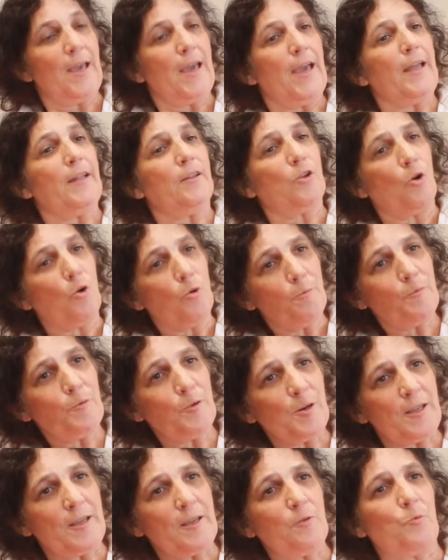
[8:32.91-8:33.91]
And
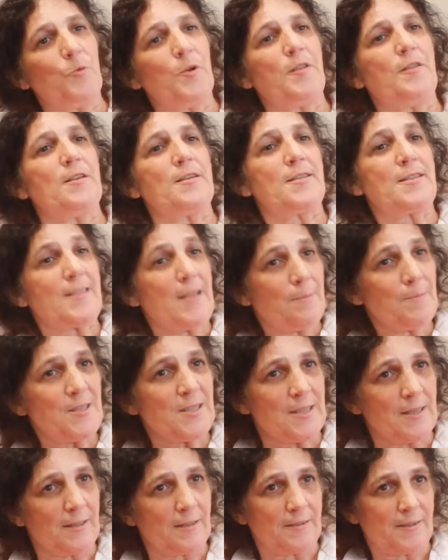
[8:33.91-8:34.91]
hopefully with the stem
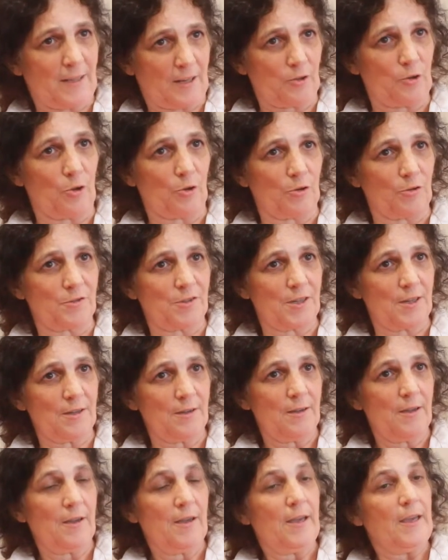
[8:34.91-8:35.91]
cell technology,